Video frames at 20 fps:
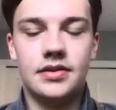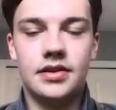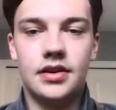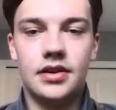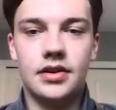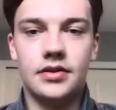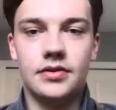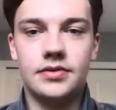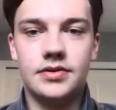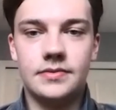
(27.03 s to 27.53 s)
you
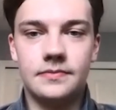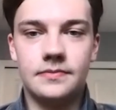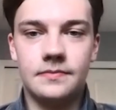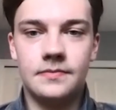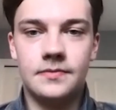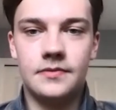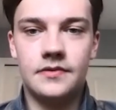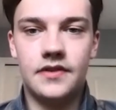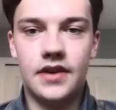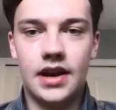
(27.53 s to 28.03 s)
know, some
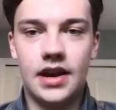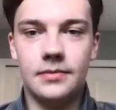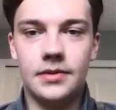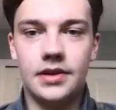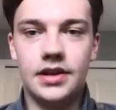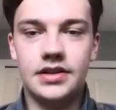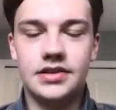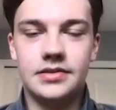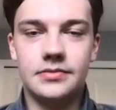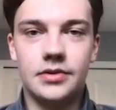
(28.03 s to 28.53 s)
family
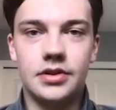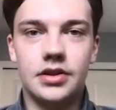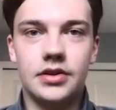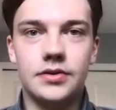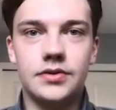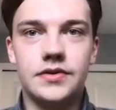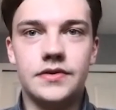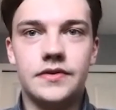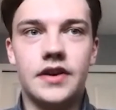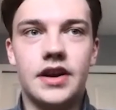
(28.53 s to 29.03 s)
and some
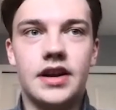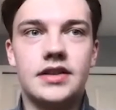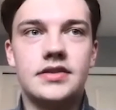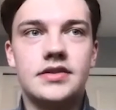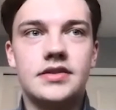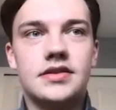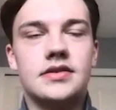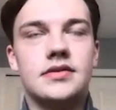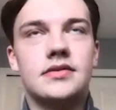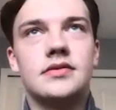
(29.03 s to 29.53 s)
close friends,
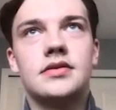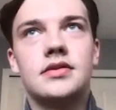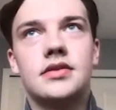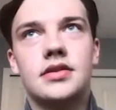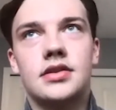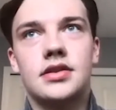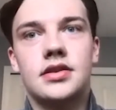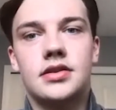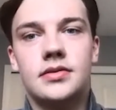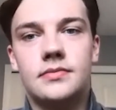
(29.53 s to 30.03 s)
and
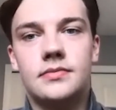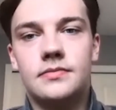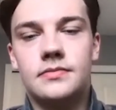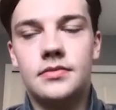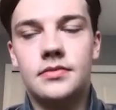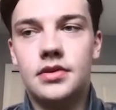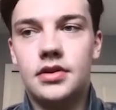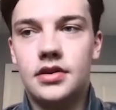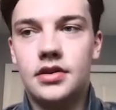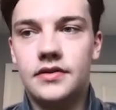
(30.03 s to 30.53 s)
um,
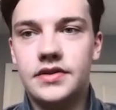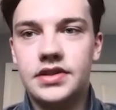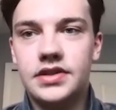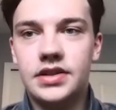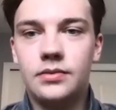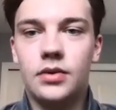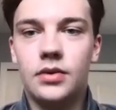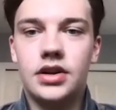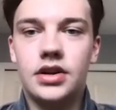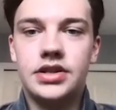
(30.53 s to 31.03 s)
obviously
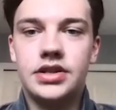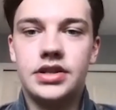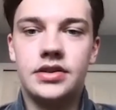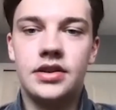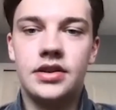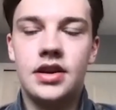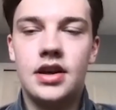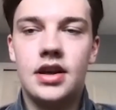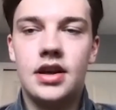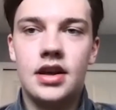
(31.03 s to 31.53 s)

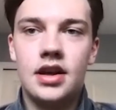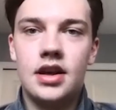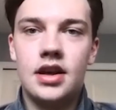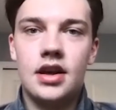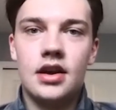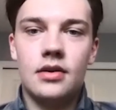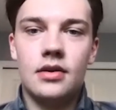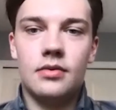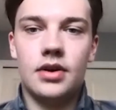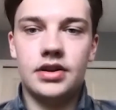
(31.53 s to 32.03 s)
watching
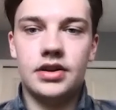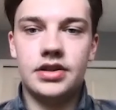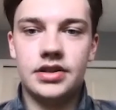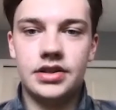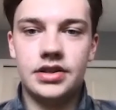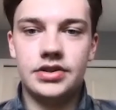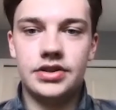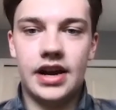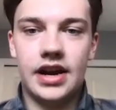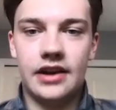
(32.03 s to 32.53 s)
watching the
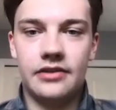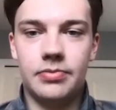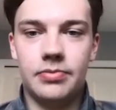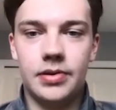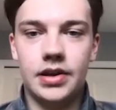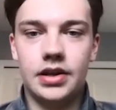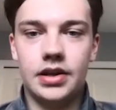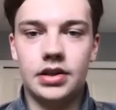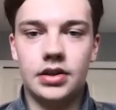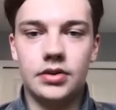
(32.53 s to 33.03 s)
draft
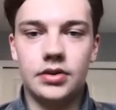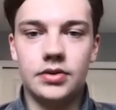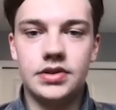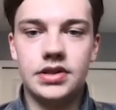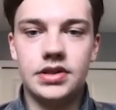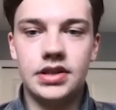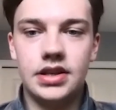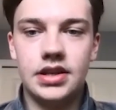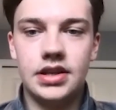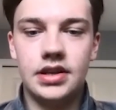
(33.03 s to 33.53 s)
pretty
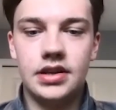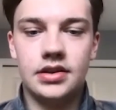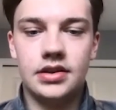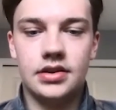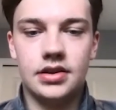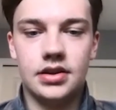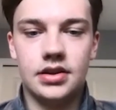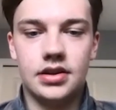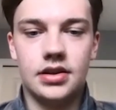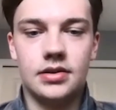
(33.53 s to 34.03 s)
closely.
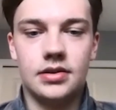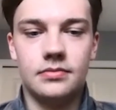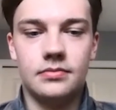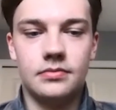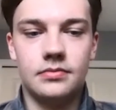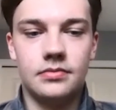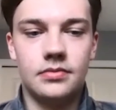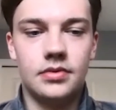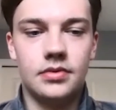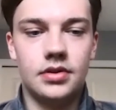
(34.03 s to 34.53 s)

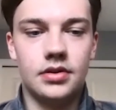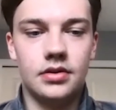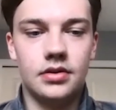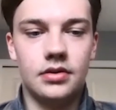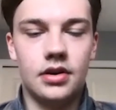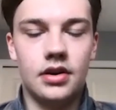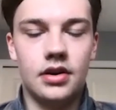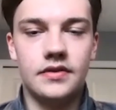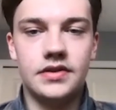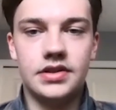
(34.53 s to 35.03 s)
Um, you know,
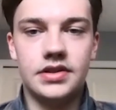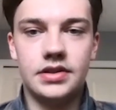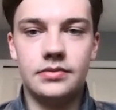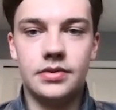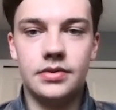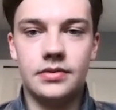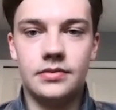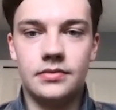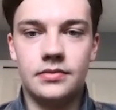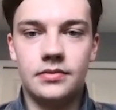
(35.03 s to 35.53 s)
obviously
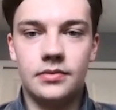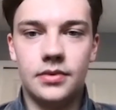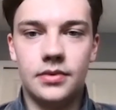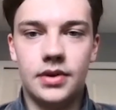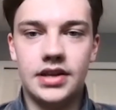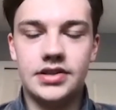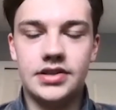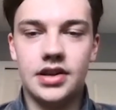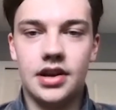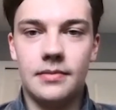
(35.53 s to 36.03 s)
when when I
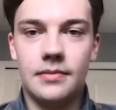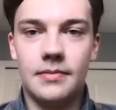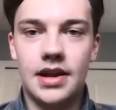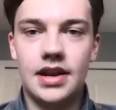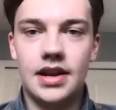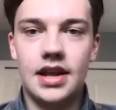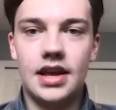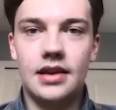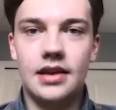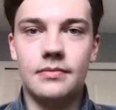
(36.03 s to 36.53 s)
saw my
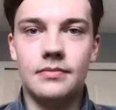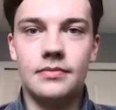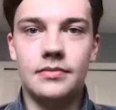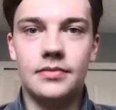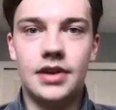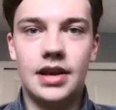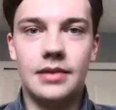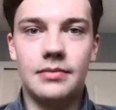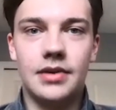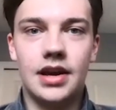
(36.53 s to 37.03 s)
name
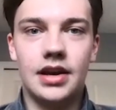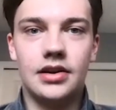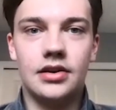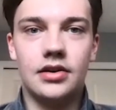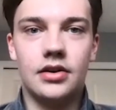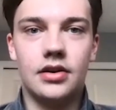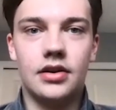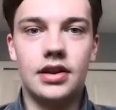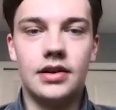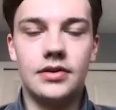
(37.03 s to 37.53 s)
name get
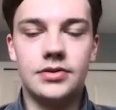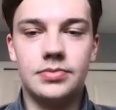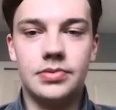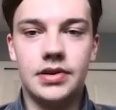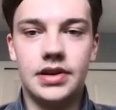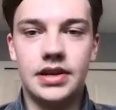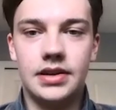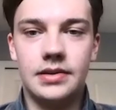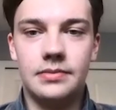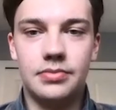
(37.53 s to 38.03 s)
called, I was
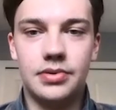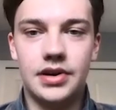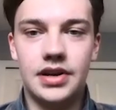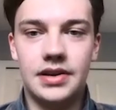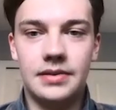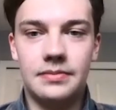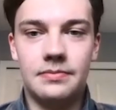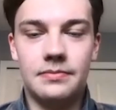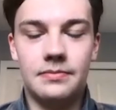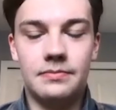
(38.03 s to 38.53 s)
pretty
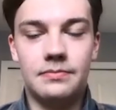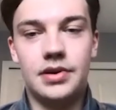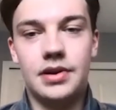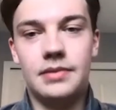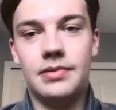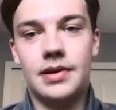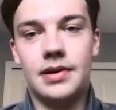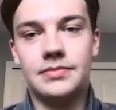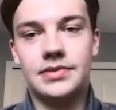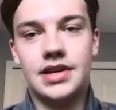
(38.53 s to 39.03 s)
pretty pretty
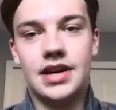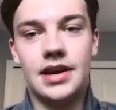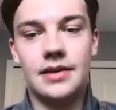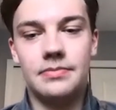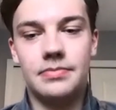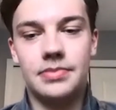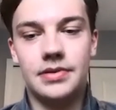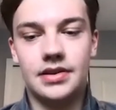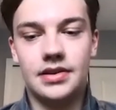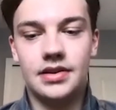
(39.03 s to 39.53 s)
pumped
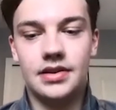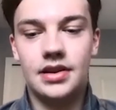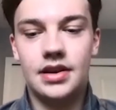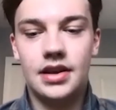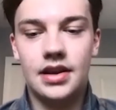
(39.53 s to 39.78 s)
up, and